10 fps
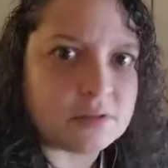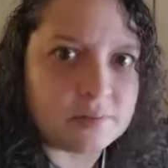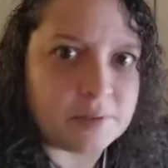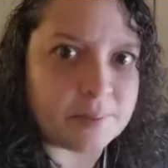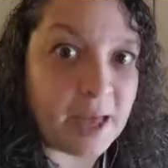
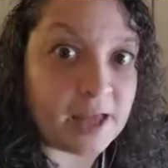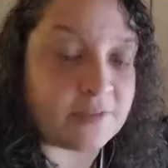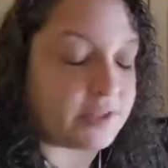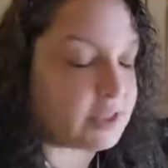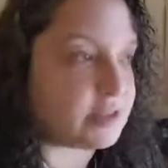It'd be bad
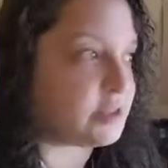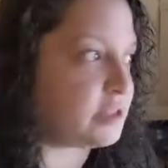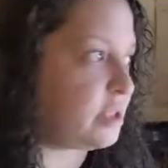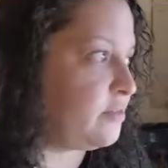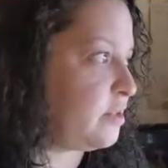if I didn't
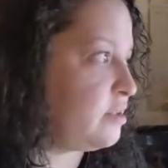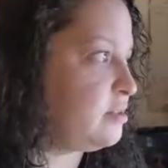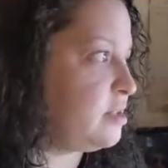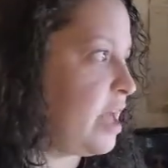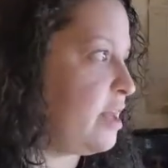save the
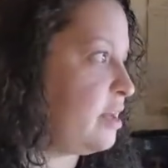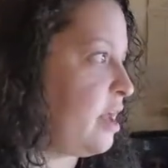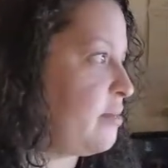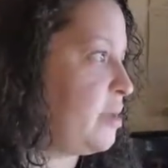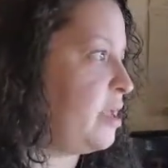edit
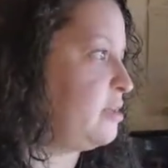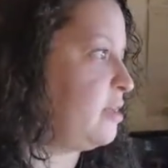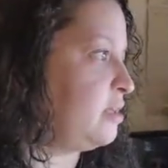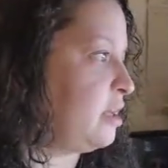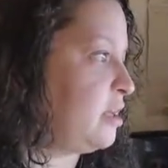I made
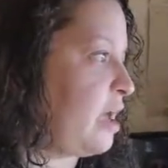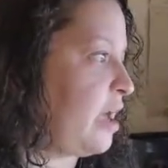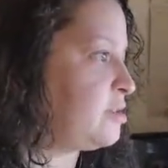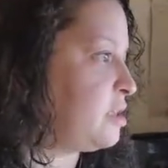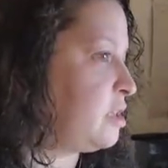and then like
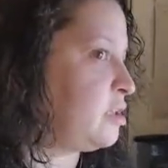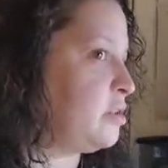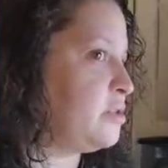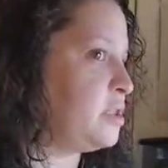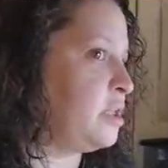accidentally
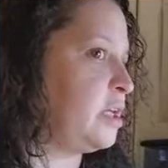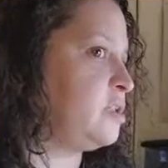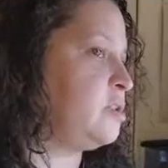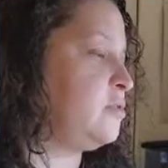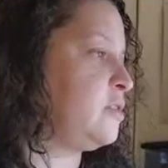closed it like
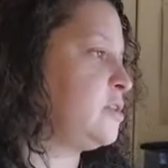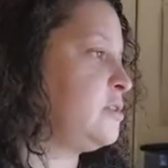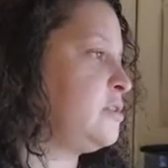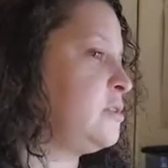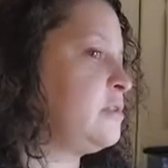a
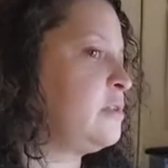doofus.